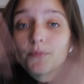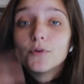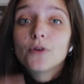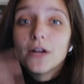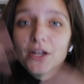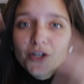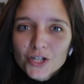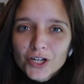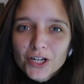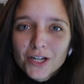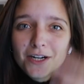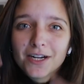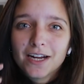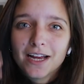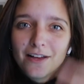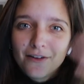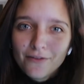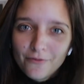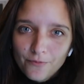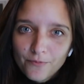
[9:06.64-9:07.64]
the pressure
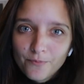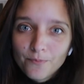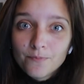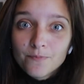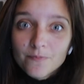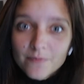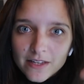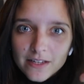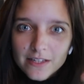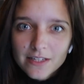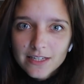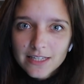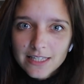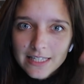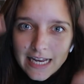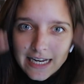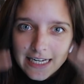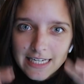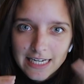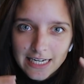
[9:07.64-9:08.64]
of the
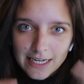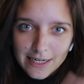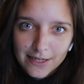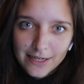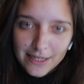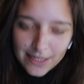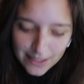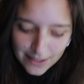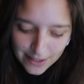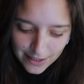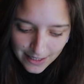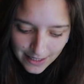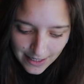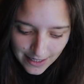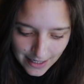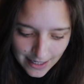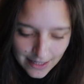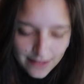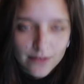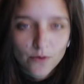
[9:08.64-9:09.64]
descending uh,
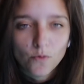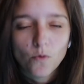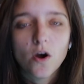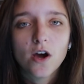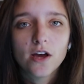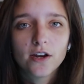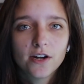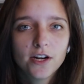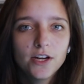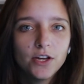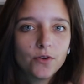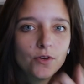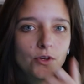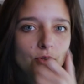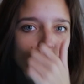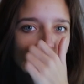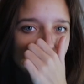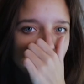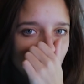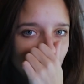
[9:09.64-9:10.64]
in the water. You
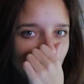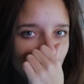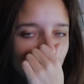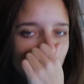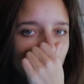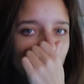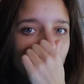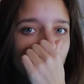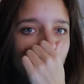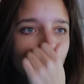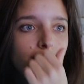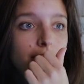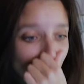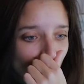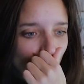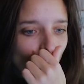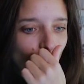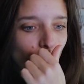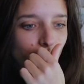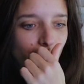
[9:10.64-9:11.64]
usually need to
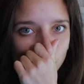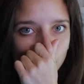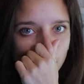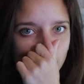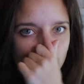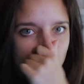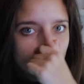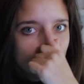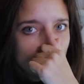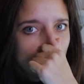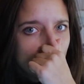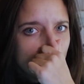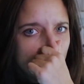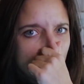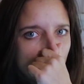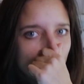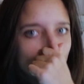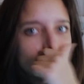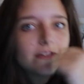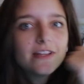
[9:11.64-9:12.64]
blow this to your
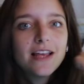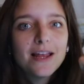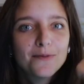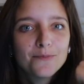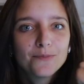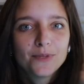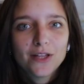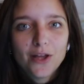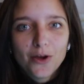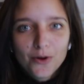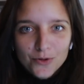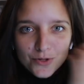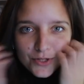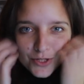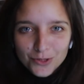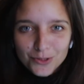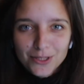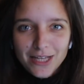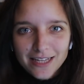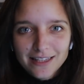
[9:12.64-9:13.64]
nose and blow
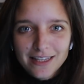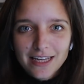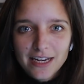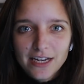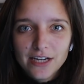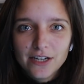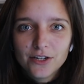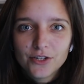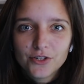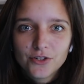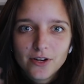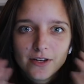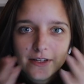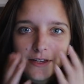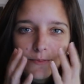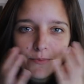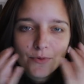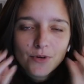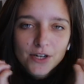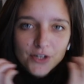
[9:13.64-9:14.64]
so that the eardrum,
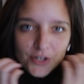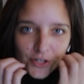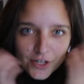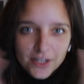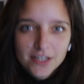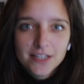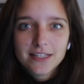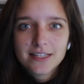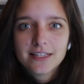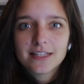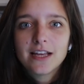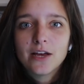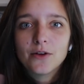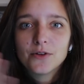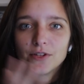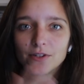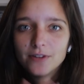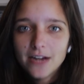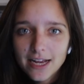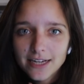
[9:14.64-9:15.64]
the pressure is
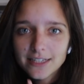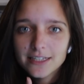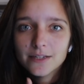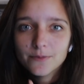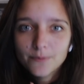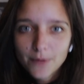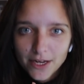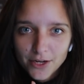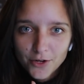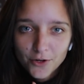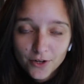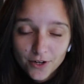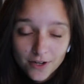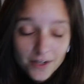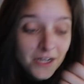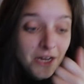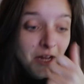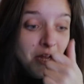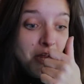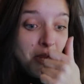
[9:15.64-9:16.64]
counteracted by
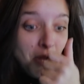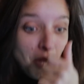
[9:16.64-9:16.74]
your